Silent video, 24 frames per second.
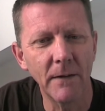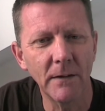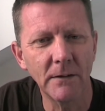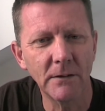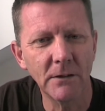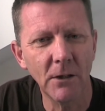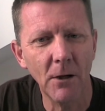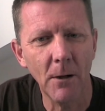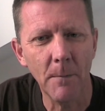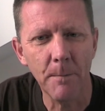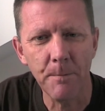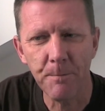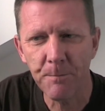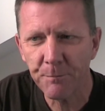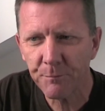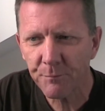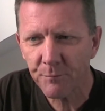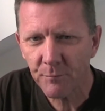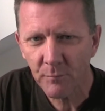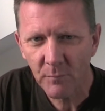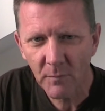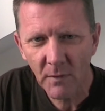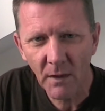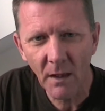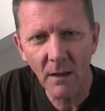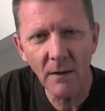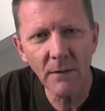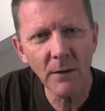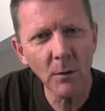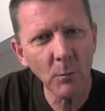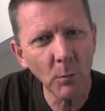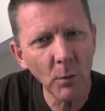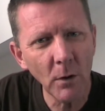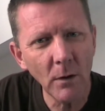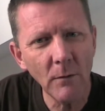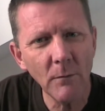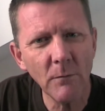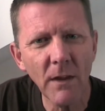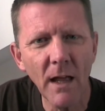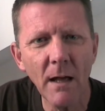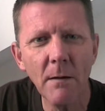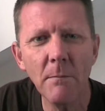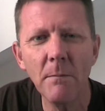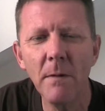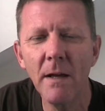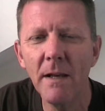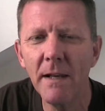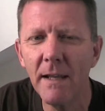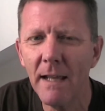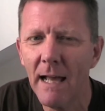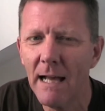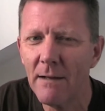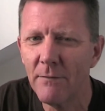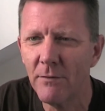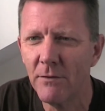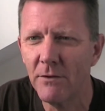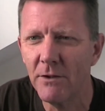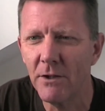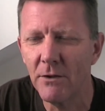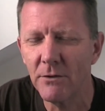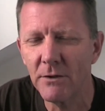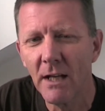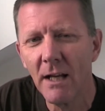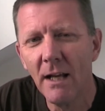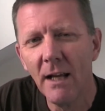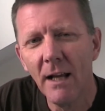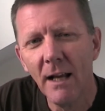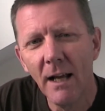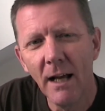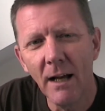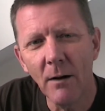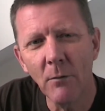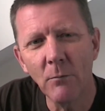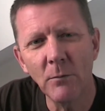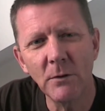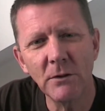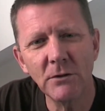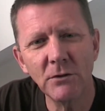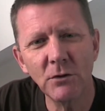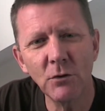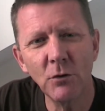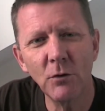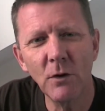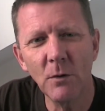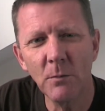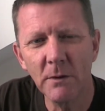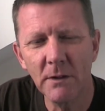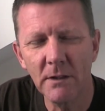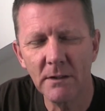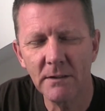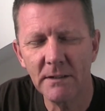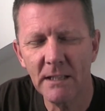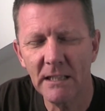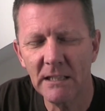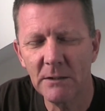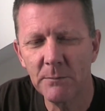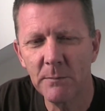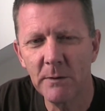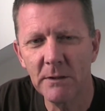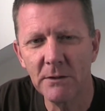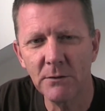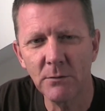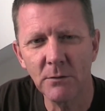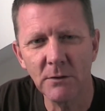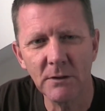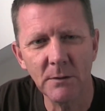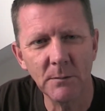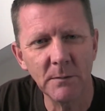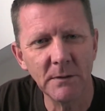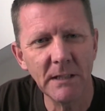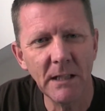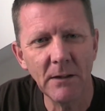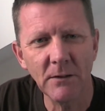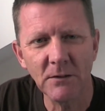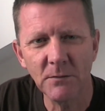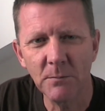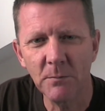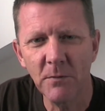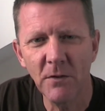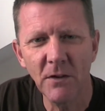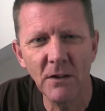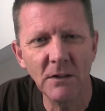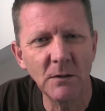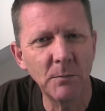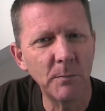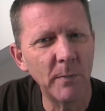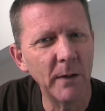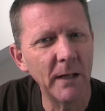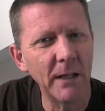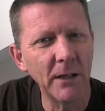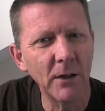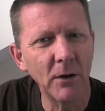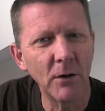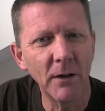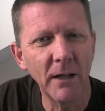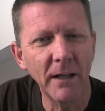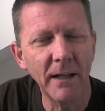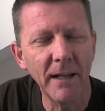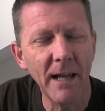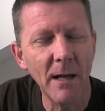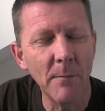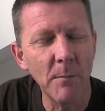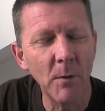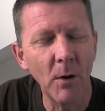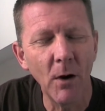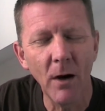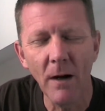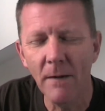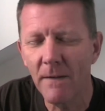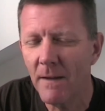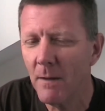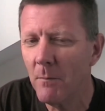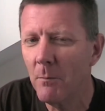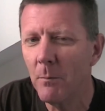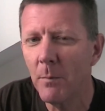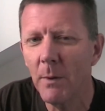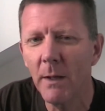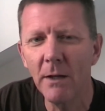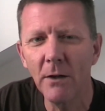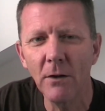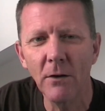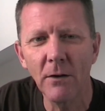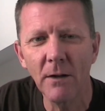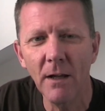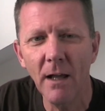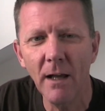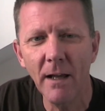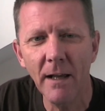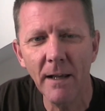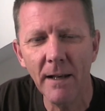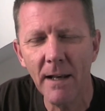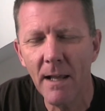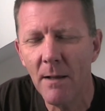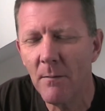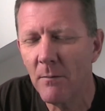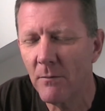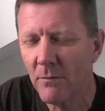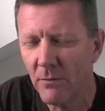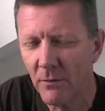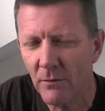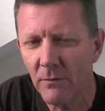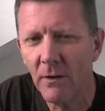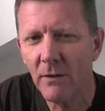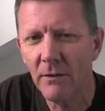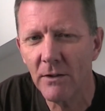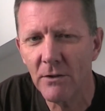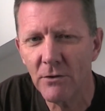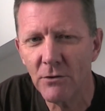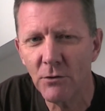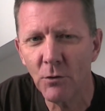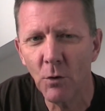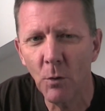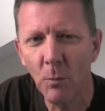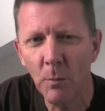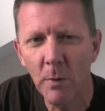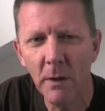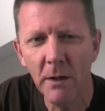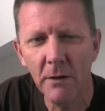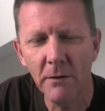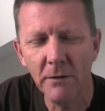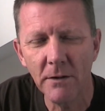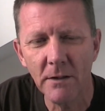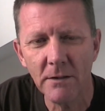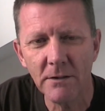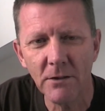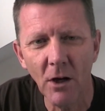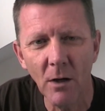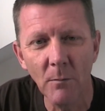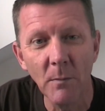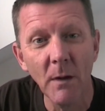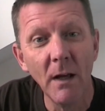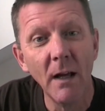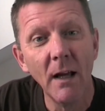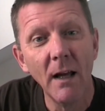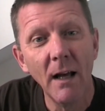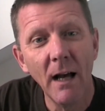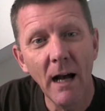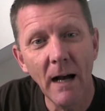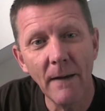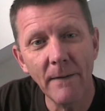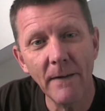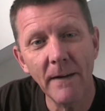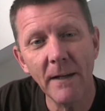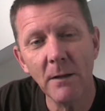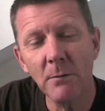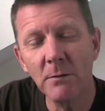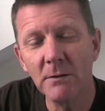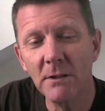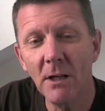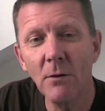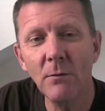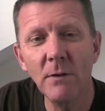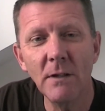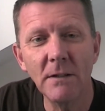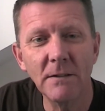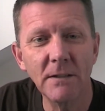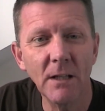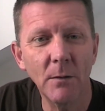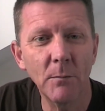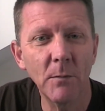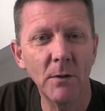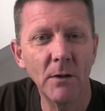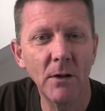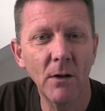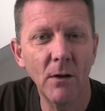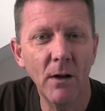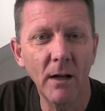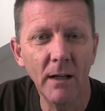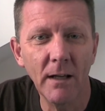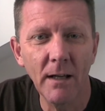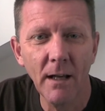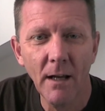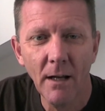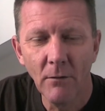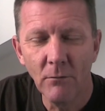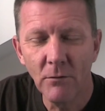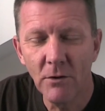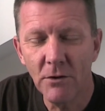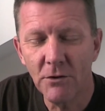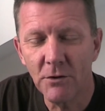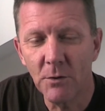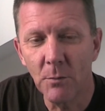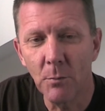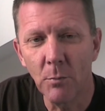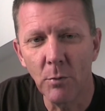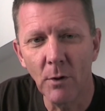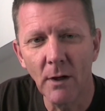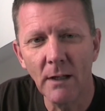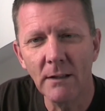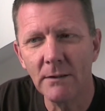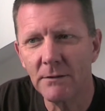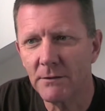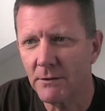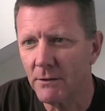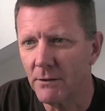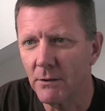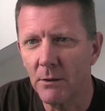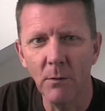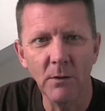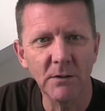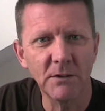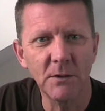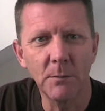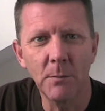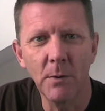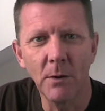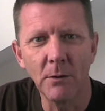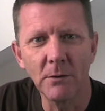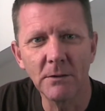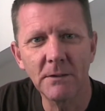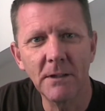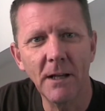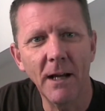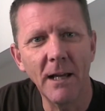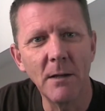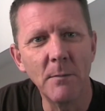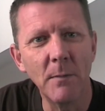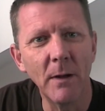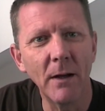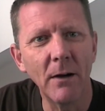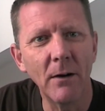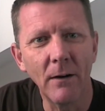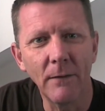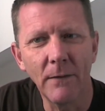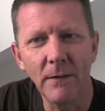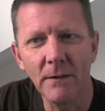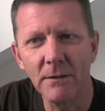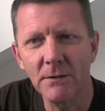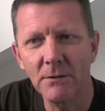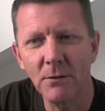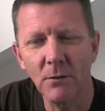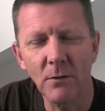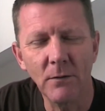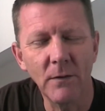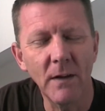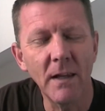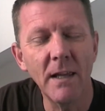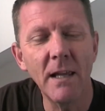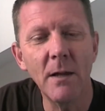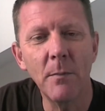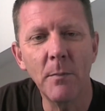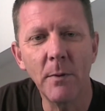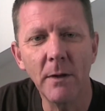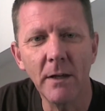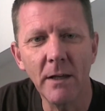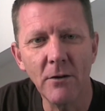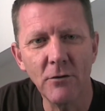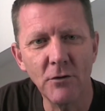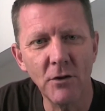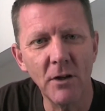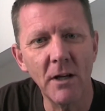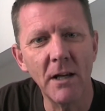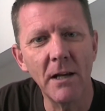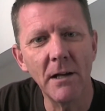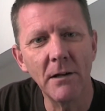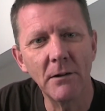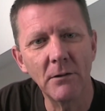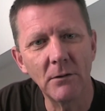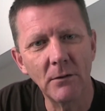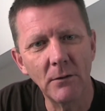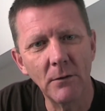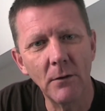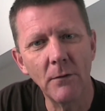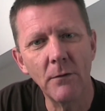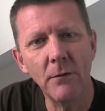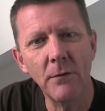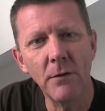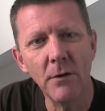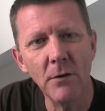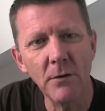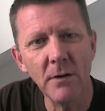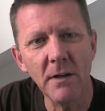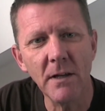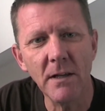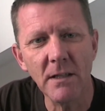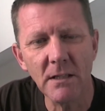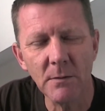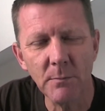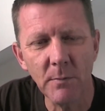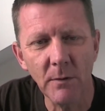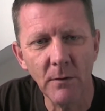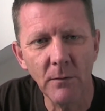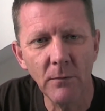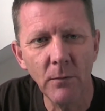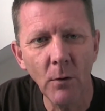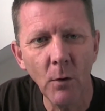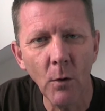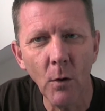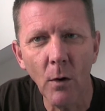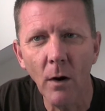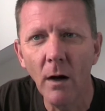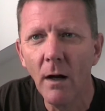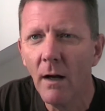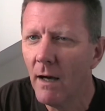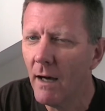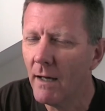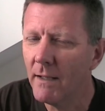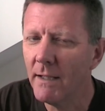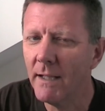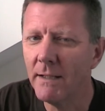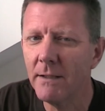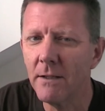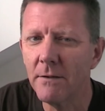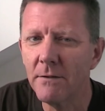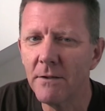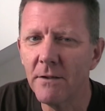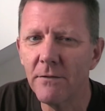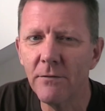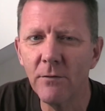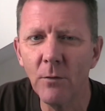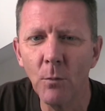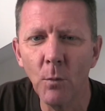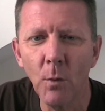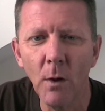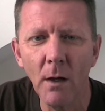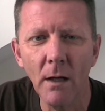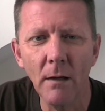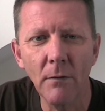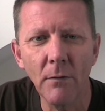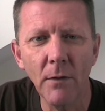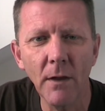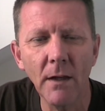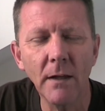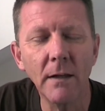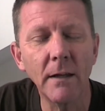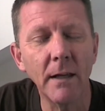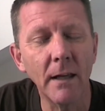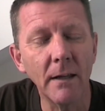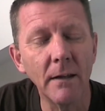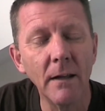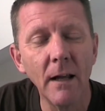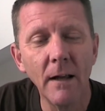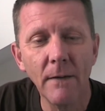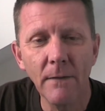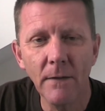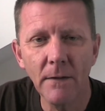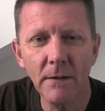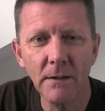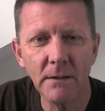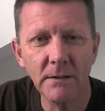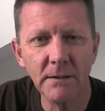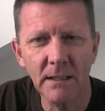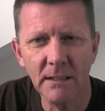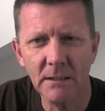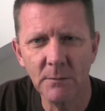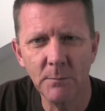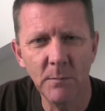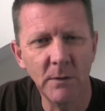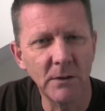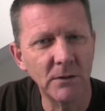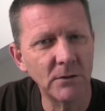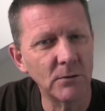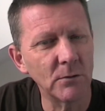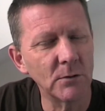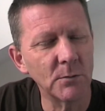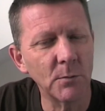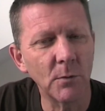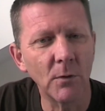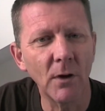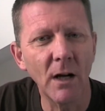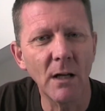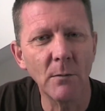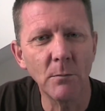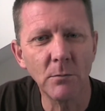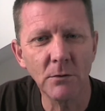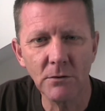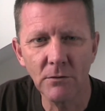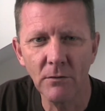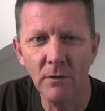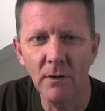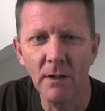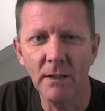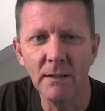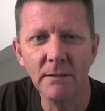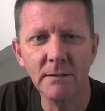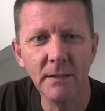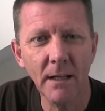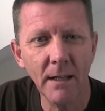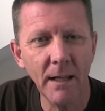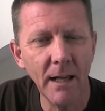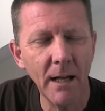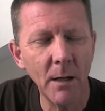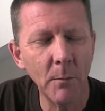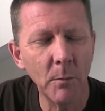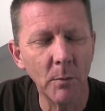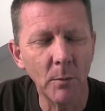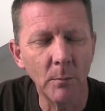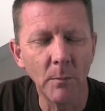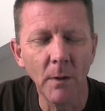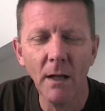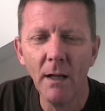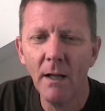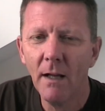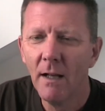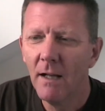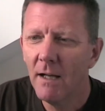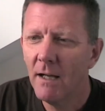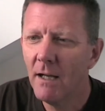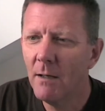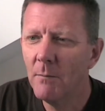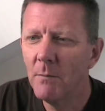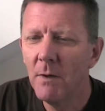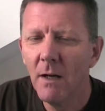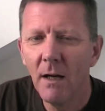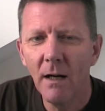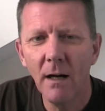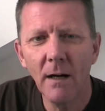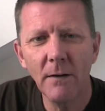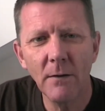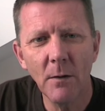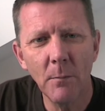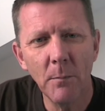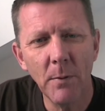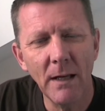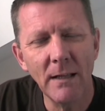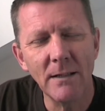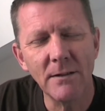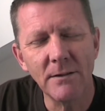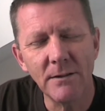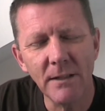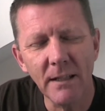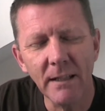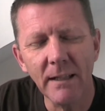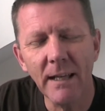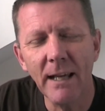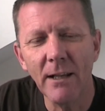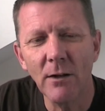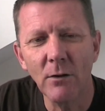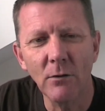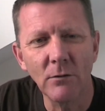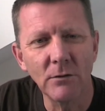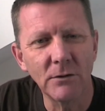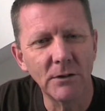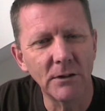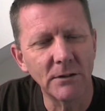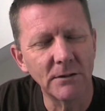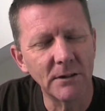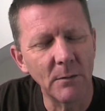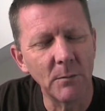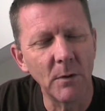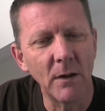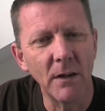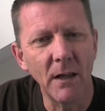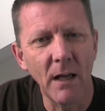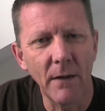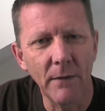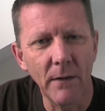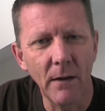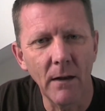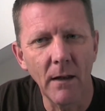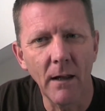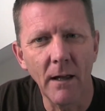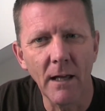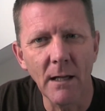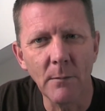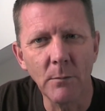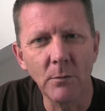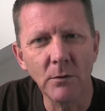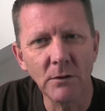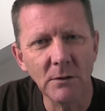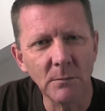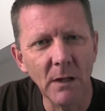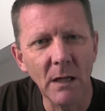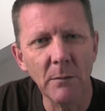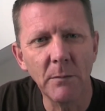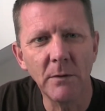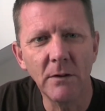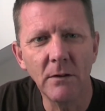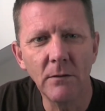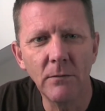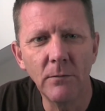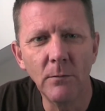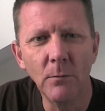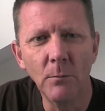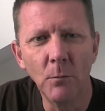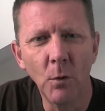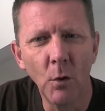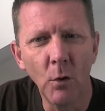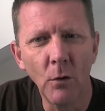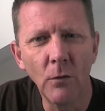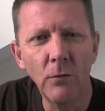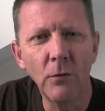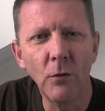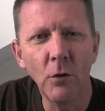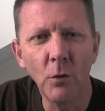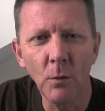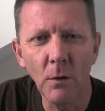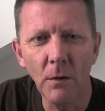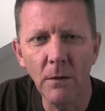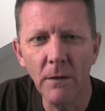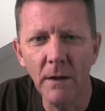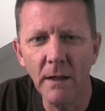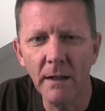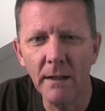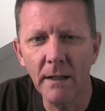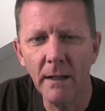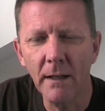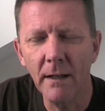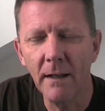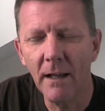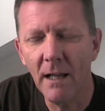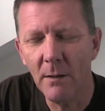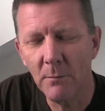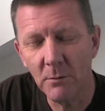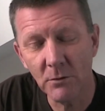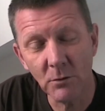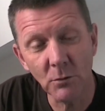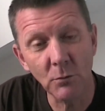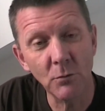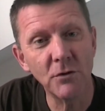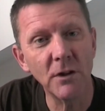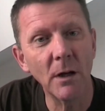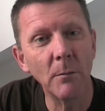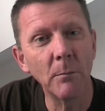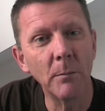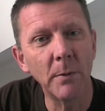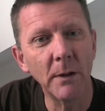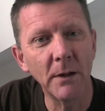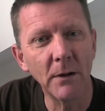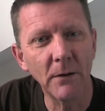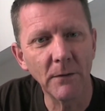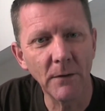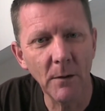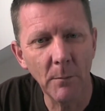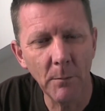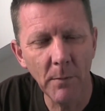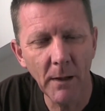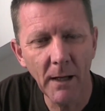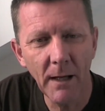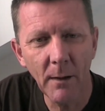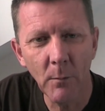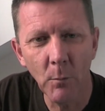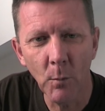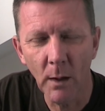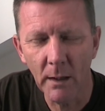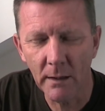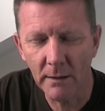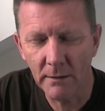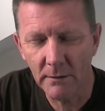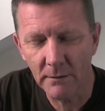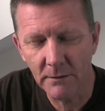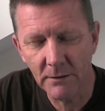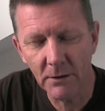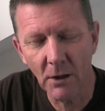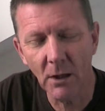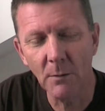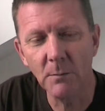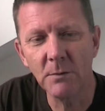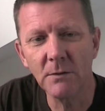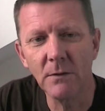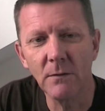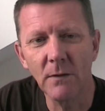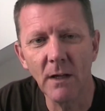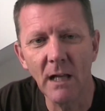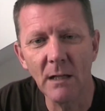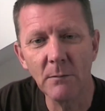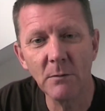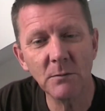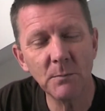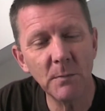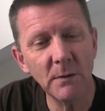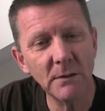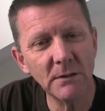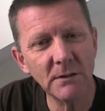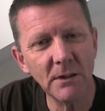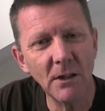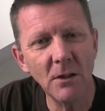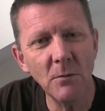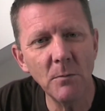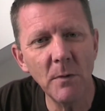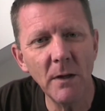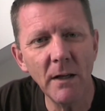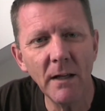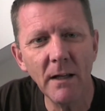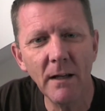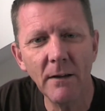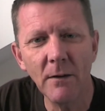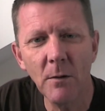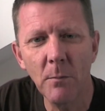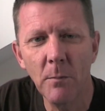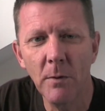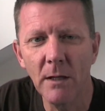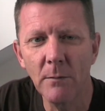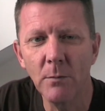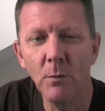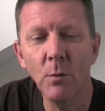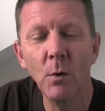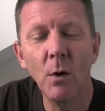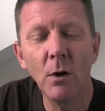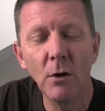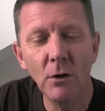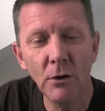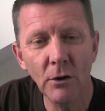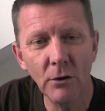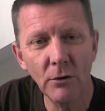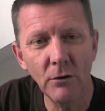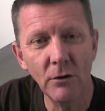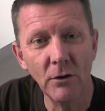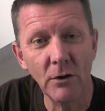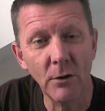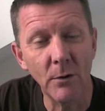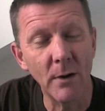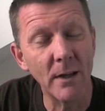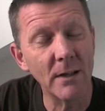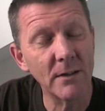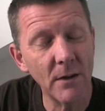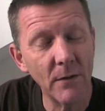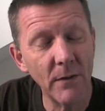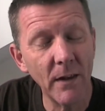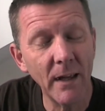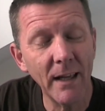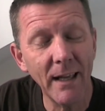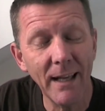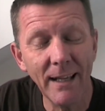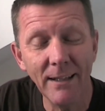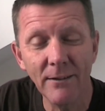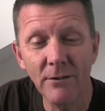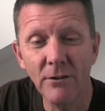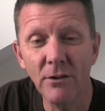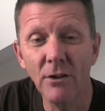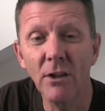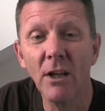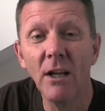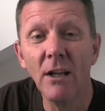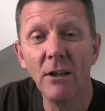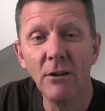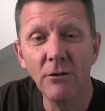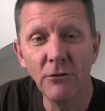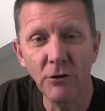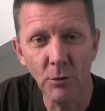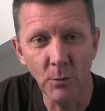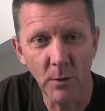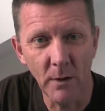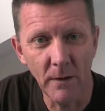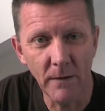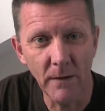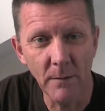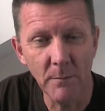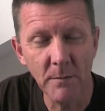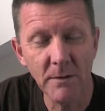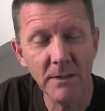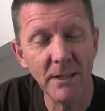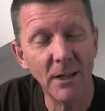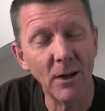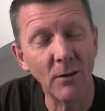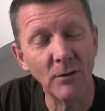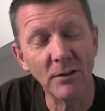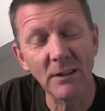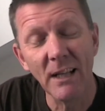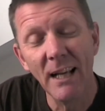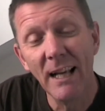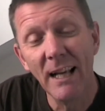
the time, there weren't that many avenues, and we saw it with the Sex Pistols themselves, first being on EMI, then being on A&M for a very short period of time, and then it was only someone like Richard Branson, who I suppose came out of the sort of the hippie-ish era a few years before and had a different way of thinking, that the Sex Pistols were able to release an album. Other bands did get onto some of the other labels, maybe the more forward-thinking labels, or jumping on the bandwagon types of labels, but so many other people couldn't do it, so they had to do it themselves,